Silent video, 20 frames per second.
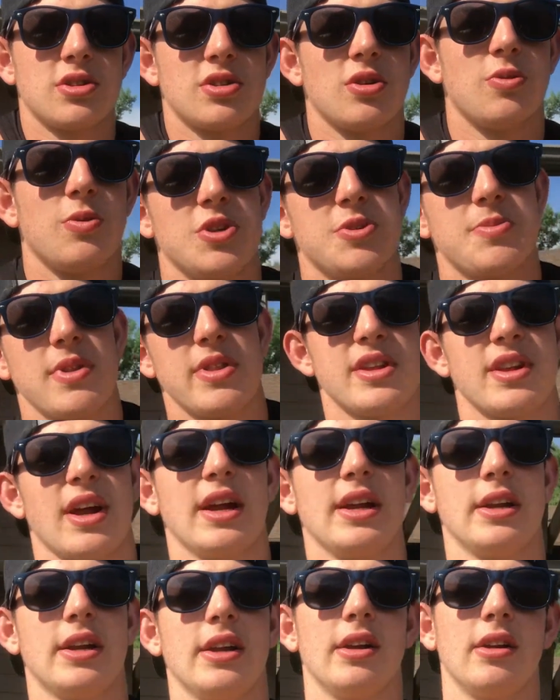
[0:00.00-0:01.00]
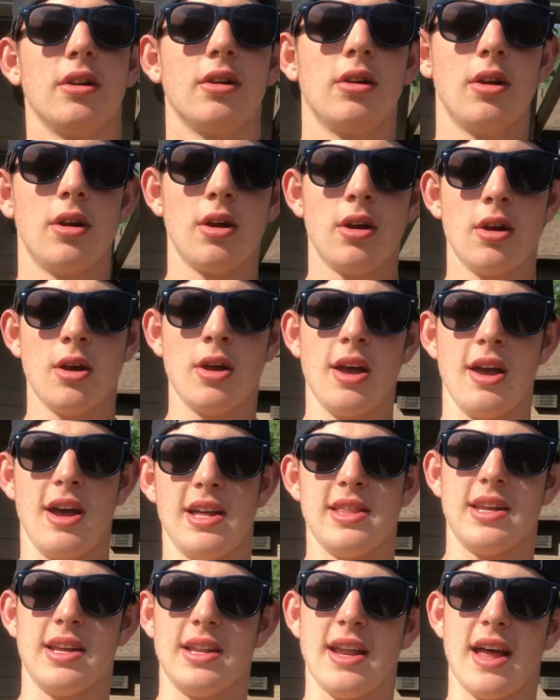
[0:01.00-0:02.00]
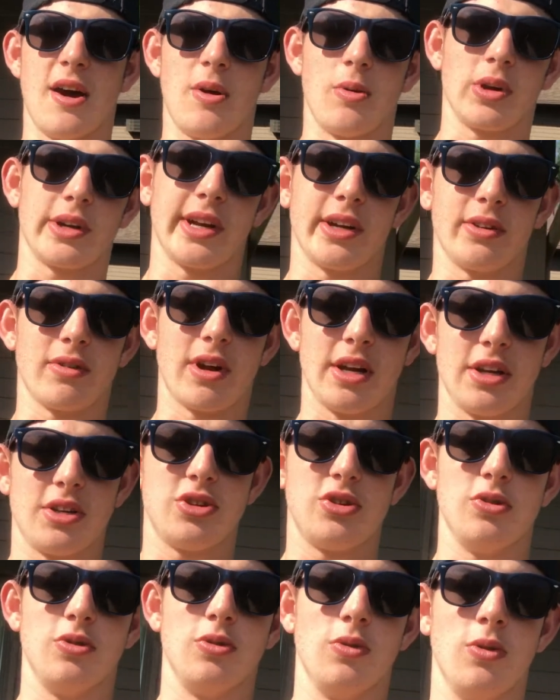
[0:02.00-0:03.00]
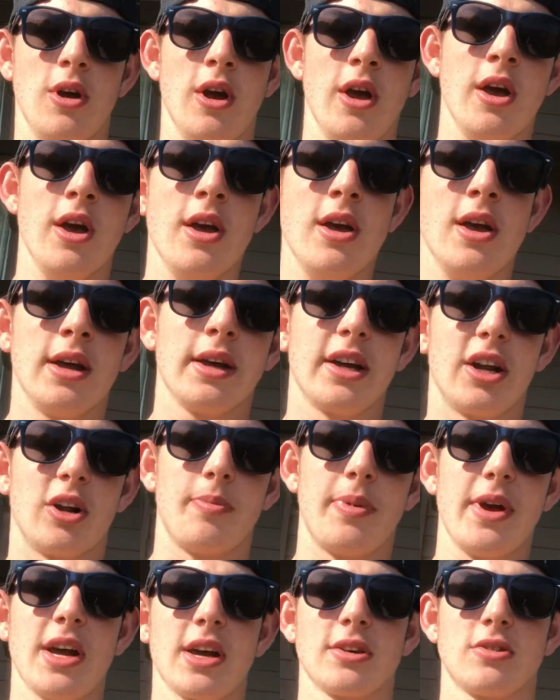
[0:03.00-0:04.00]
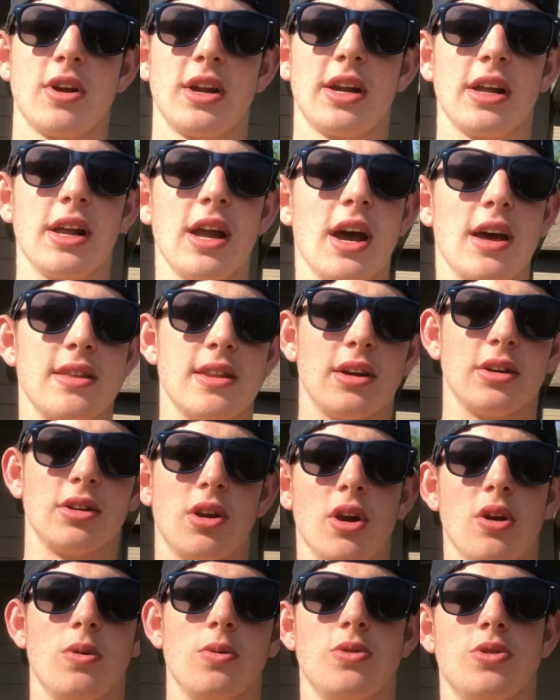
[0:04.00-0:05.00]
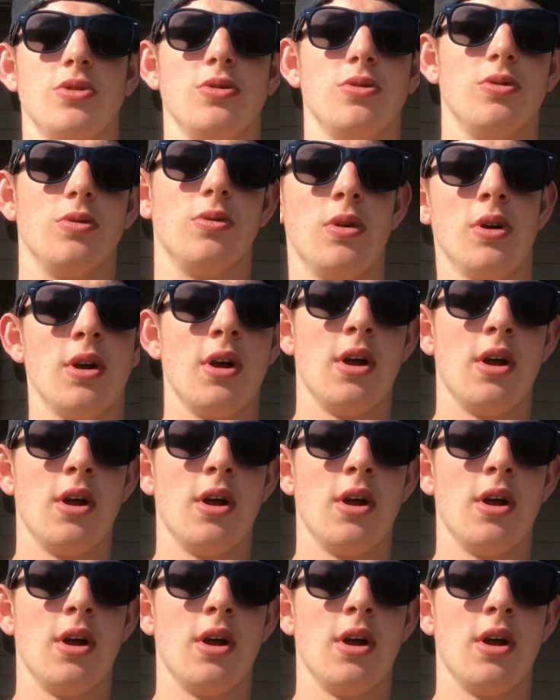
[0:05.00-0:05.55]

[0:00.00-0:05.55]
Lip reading: So we spent the night here, and then now we're getting ready to get our bags ready and then go to